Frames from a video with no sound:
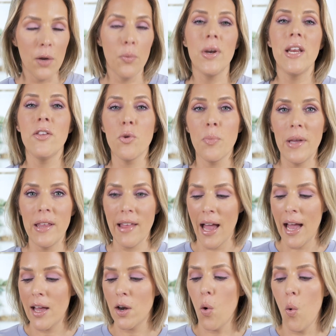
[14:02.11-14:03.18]
It would either be
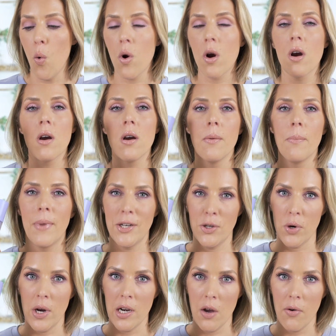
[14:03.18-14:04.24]
that or my
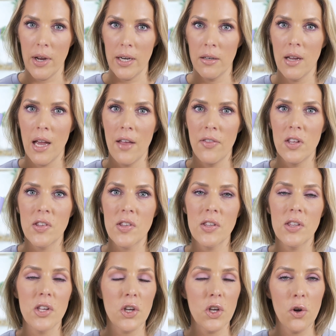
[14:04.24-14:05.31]
tretinoin. And this
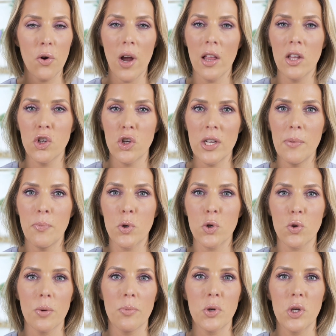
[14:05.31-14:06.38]
is the Curology
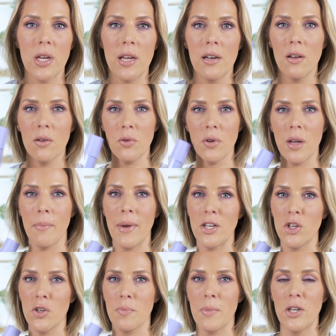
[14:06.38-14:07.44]
prescription. Oh, look, it
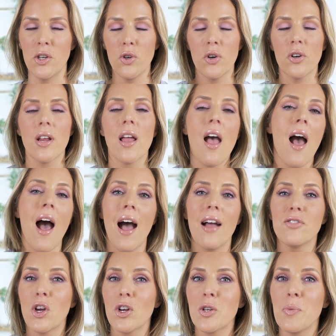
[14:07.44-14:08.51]
matches my shirt.
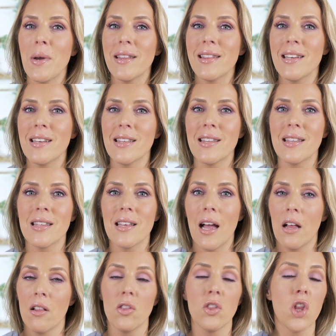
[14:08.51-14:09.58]
I've talked about this
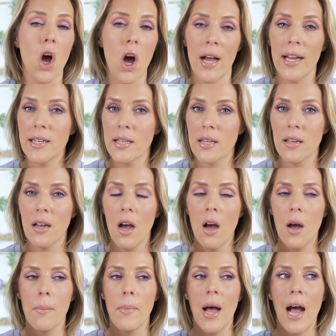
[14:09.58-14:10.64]
a lot.
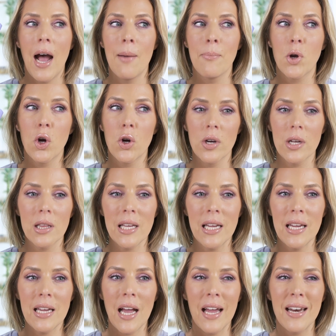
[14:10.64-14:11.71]
I'm
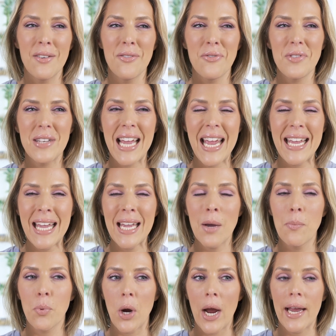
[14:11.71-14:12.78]
currently kind of taking a
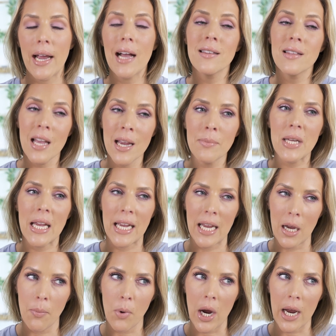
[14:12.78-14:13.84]
break. I say I'm
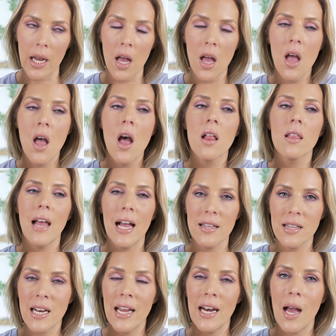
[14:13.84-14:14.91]
taking a break.
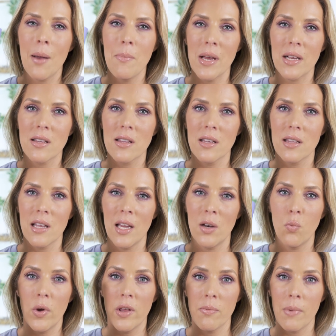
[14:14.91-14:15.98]
Last night, I mixed this
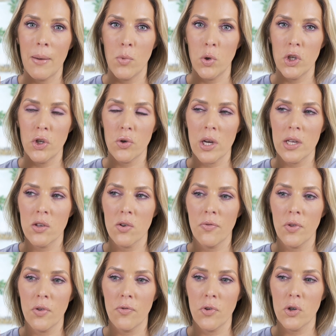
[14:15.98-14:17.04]
in with my moisturizer
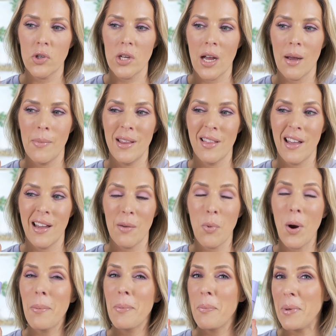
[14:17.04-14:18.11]
for the first time in like
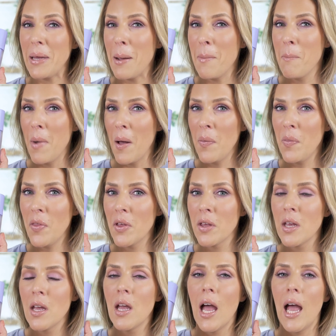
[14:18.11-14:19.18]
probably a month.
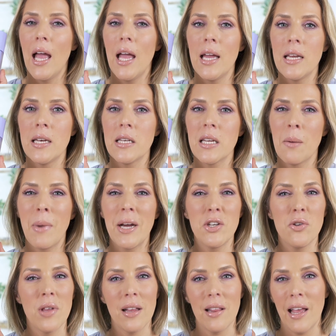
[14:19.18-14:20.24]
And I might
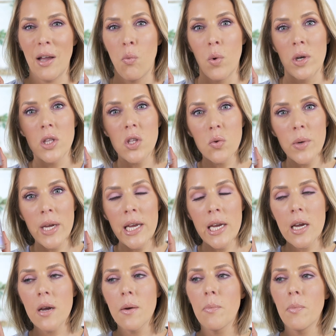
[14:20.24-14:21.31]
do that like once a
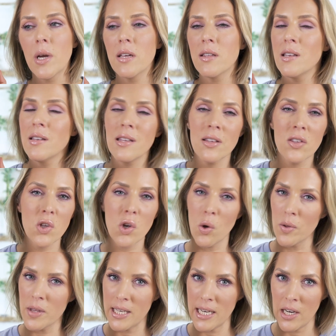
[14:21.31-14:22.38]
week because this is the
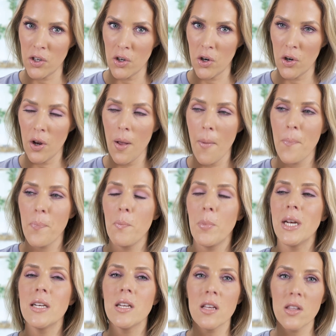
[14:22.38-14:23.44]
gold standard,
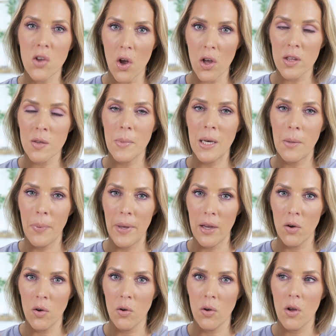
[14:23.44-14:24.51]
but it does cause me to
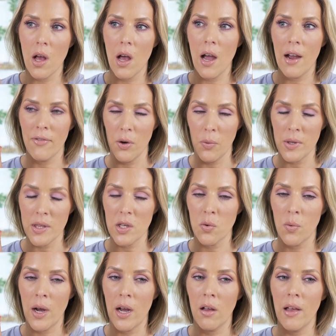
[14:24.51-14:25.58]
peel every once in a
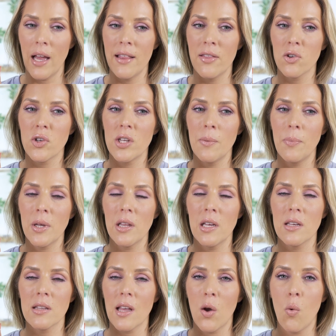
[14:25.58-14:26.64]
while. And there typically
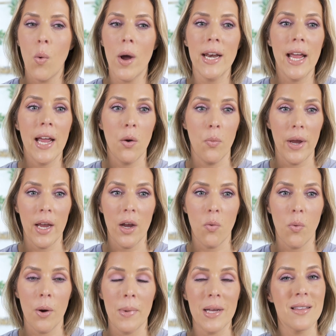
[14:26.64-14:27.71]
is like one day a week
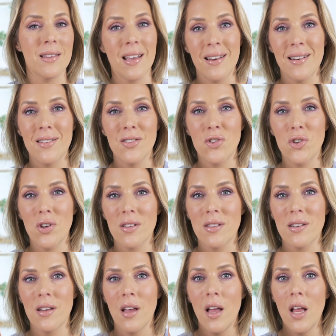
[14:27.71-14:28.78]
where my skin is
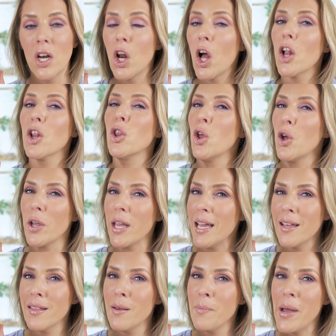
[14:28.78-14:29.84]
just not
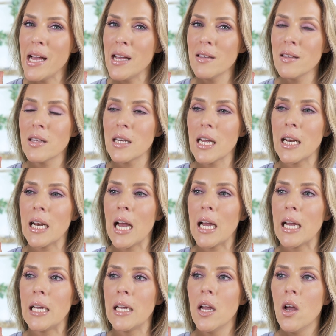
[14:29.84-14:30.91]
looking the best. And
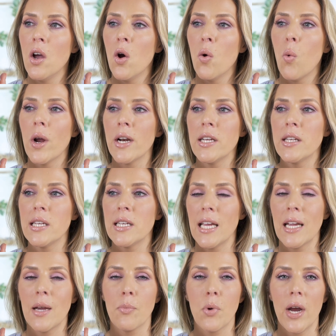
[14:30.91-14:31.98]
I wanted to
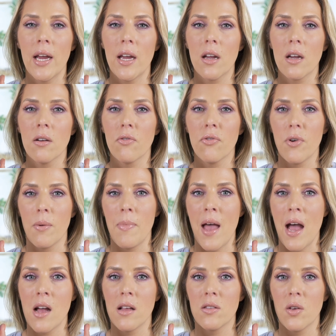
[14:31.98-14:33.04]
take a break from
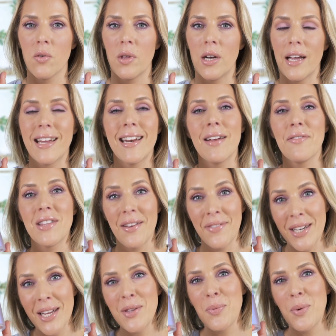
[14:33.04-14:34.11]
that so that I could have
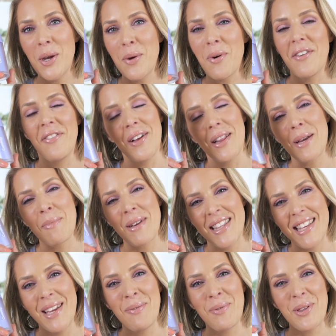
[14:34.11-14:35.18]
7 days a week where I felt like my
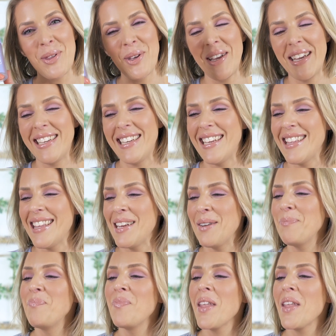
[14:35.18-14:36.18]
skin was looking decent.